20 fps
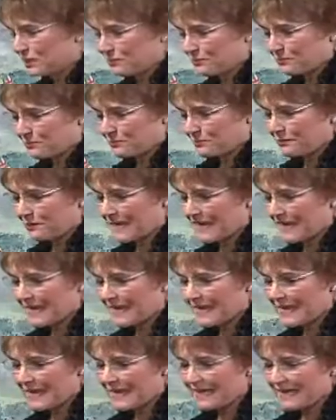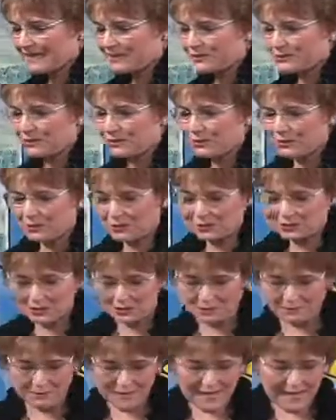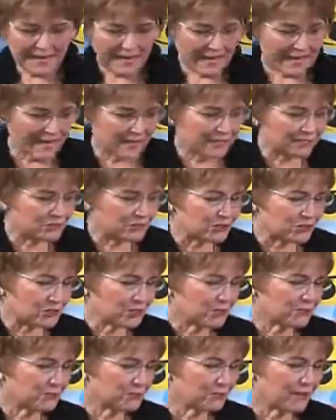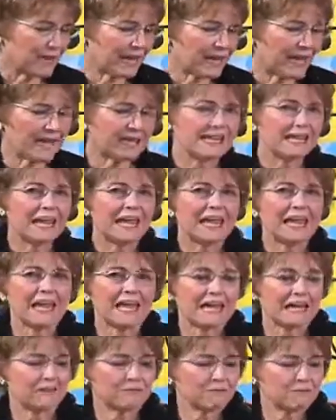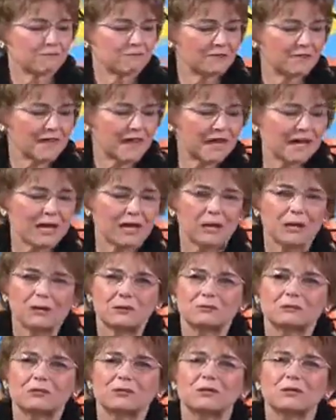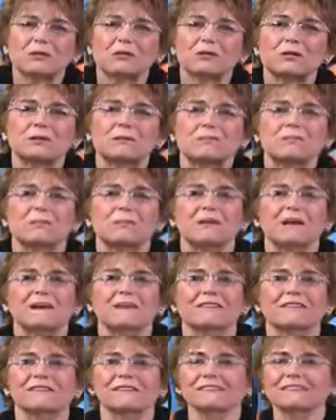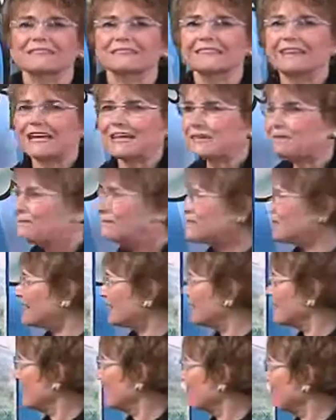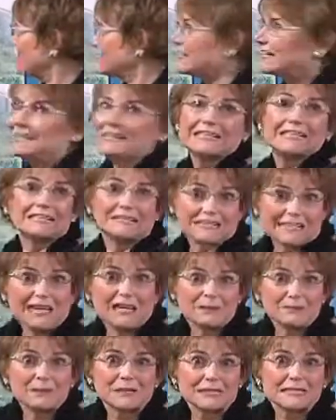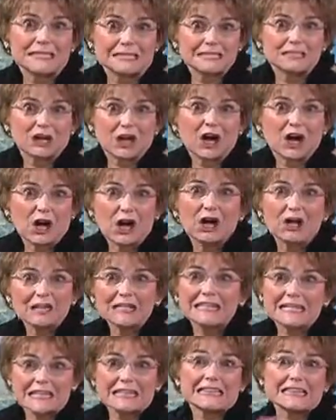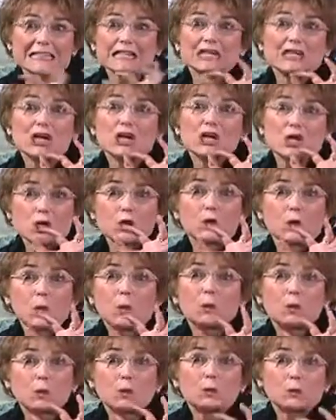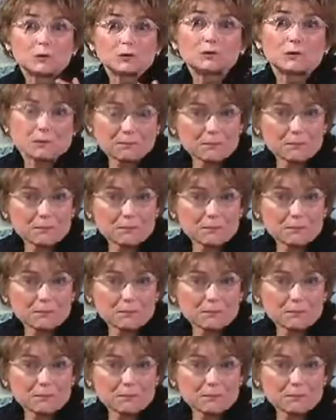ran home, and she ran and found her brother Laban. And oh, when Laban saw the gold